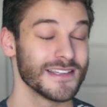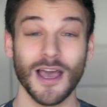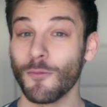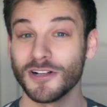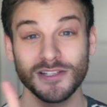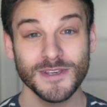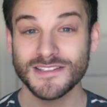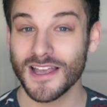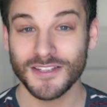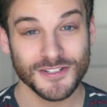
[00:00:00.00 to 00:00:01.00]
Get
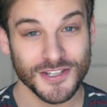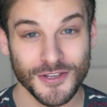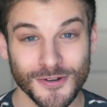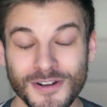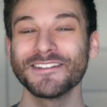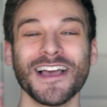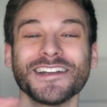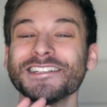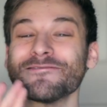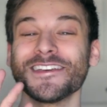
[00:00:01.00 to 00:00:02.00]
Wildebeest on there too.
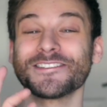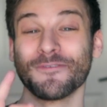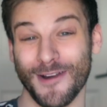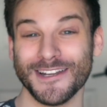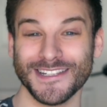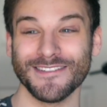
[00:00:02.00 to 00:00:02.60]
Yanis makes great